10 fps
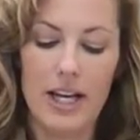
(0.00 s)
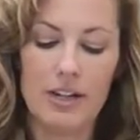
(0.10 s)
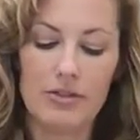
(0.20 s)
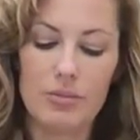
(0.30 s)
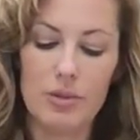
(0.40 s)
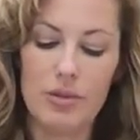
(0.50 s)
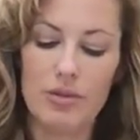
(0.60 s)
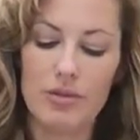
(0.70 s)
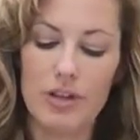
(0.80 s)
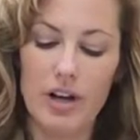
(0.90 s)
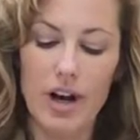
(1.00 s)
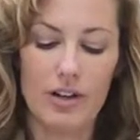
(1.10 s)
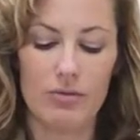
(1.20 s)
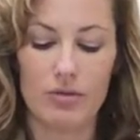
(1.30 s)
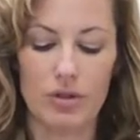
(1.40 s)
and remove the
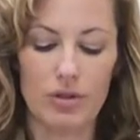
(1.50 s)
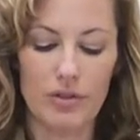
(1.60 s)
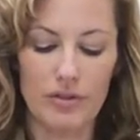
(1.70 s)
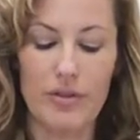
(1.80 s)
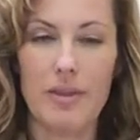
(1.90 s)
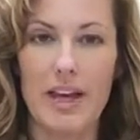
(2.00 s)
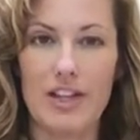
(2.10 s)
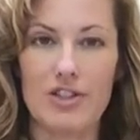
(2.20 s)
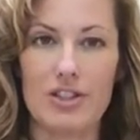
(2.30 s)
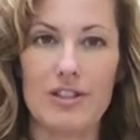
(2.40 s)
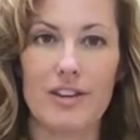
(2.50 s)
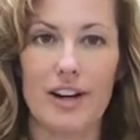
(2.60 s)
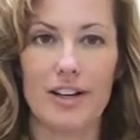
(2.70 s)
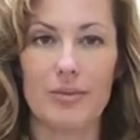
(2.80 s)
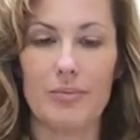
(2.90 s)
cotton roll from the HC
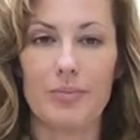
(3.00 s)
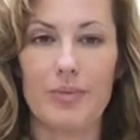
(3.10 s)
vial.